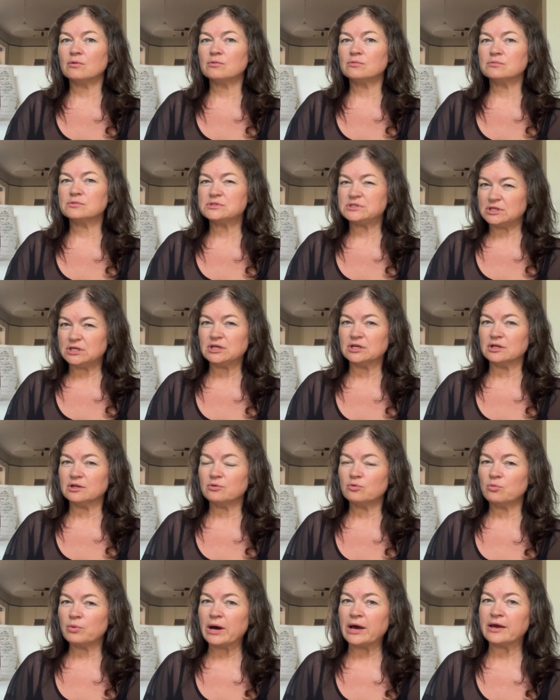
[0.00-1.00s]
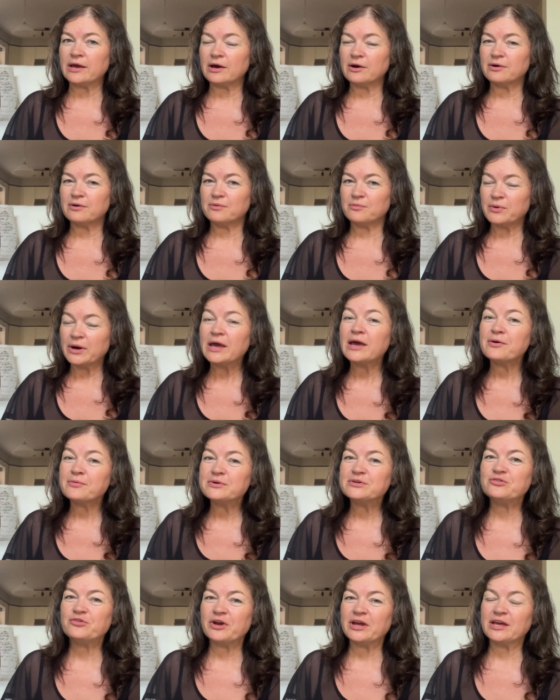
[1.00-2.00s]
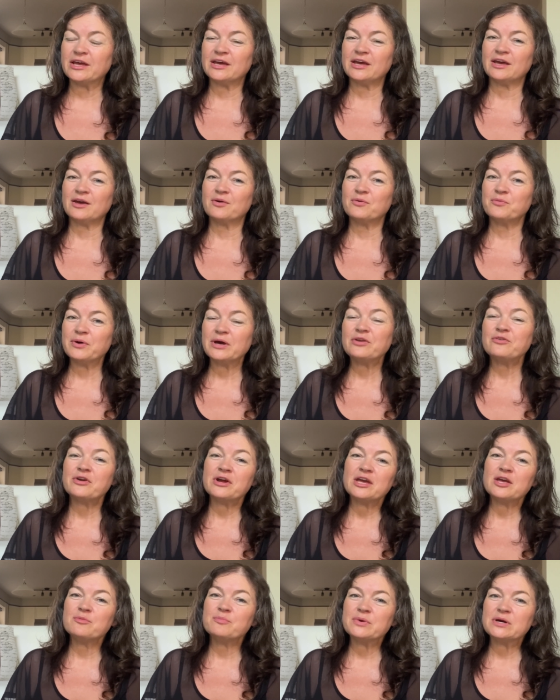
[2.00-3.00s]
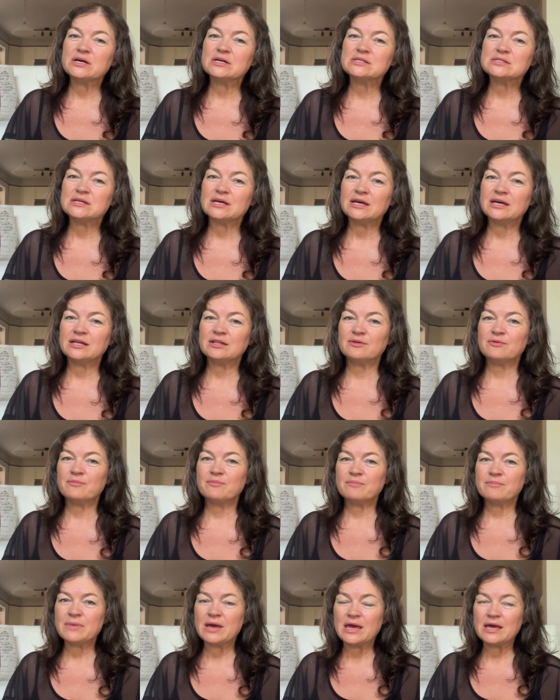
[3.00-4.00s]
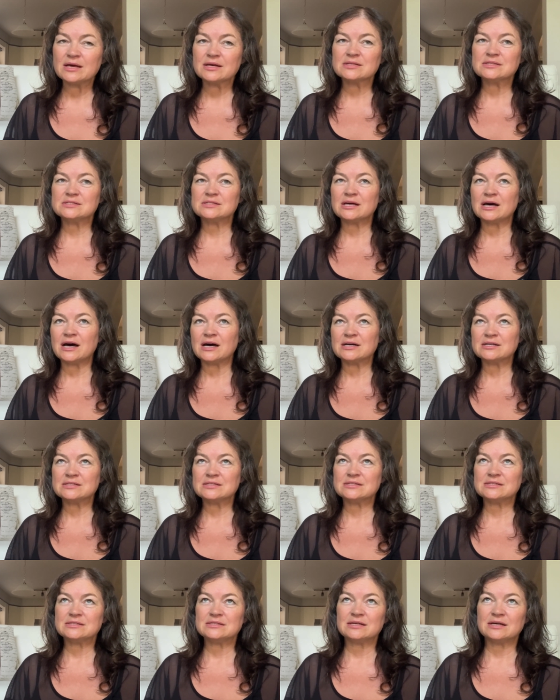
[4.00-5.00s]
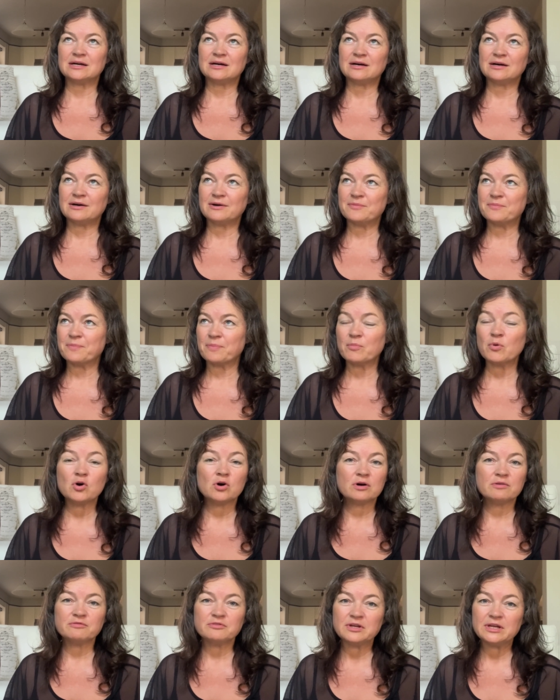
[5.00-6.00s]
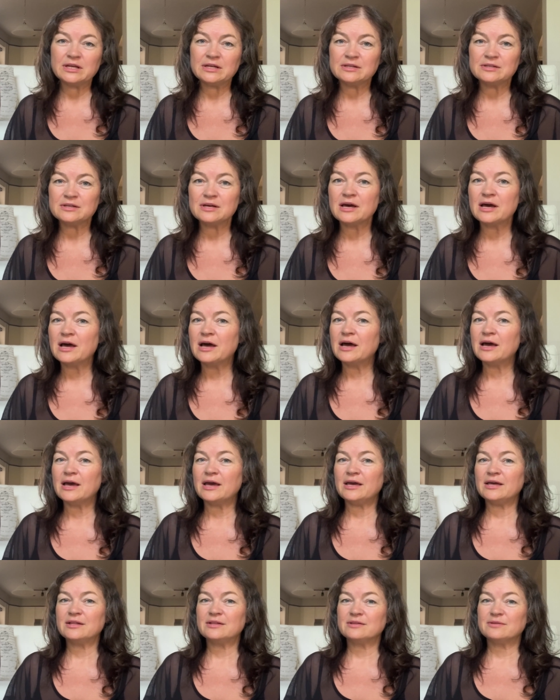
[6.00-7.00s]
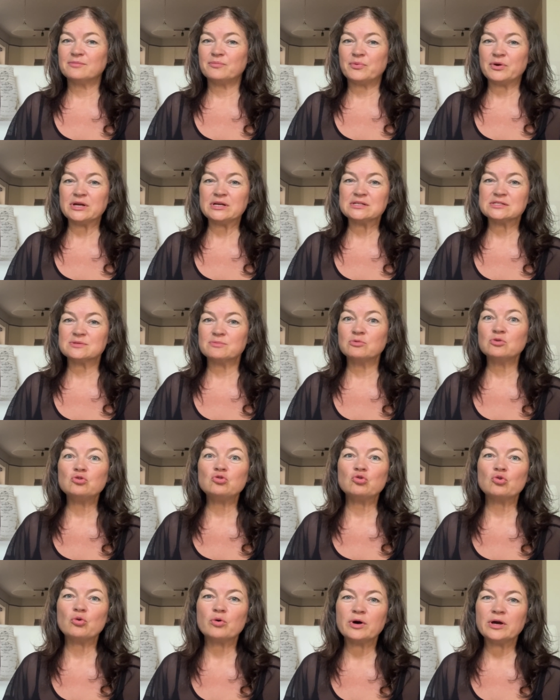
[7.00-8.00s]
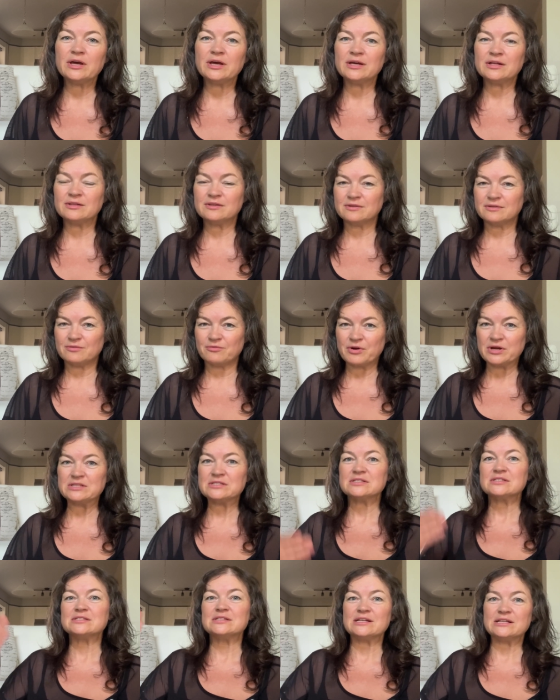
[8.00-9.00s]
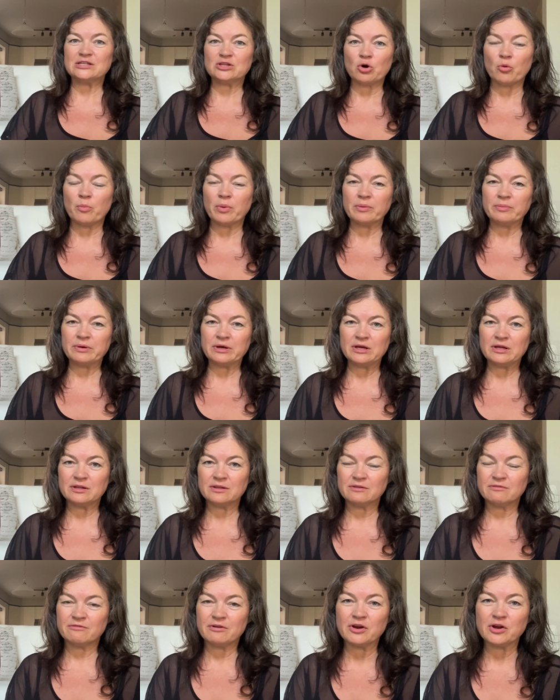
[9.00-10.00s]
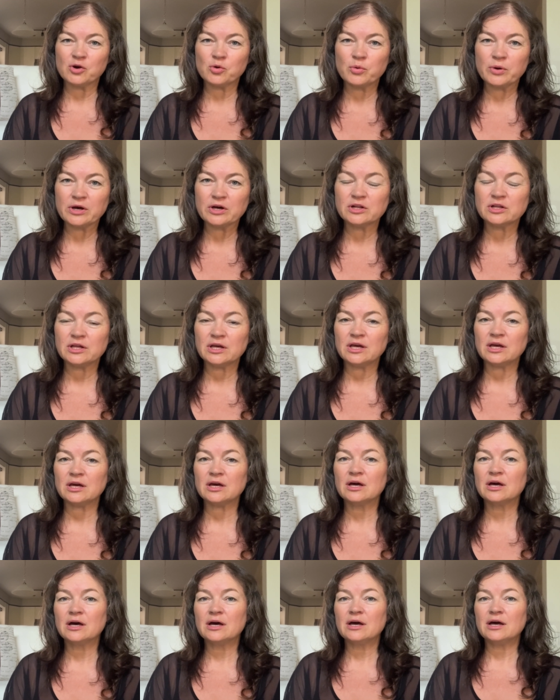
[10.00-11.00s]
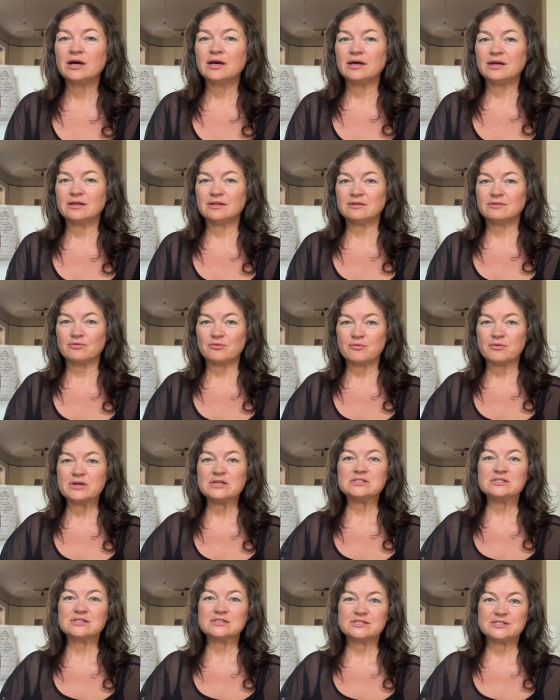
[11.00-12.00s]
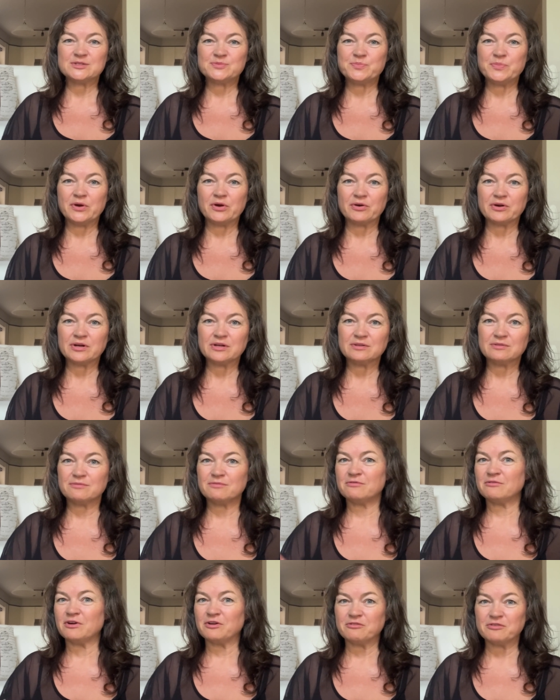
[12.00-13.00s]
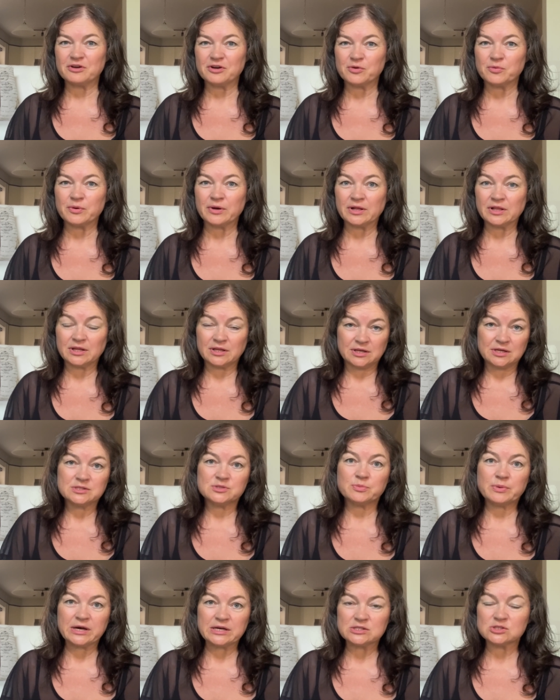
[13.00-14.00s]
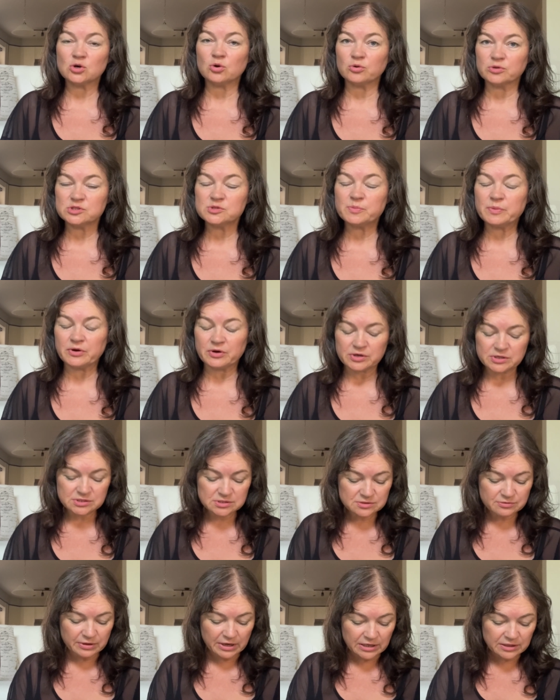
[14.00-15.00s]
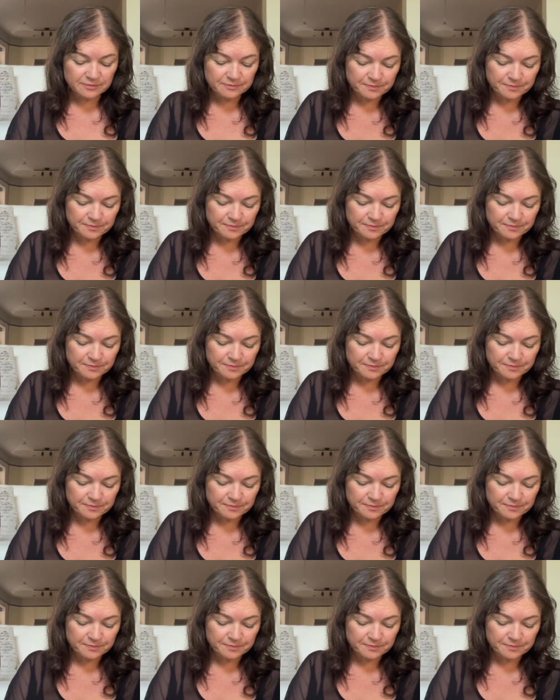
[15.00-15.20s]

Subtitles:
still, why are we drinking? We are drinking because it makes us more confident. It brings more joy. It raises the dopamine very quickly. It raises spirit very, very quickly. That's why it's called spirits, right?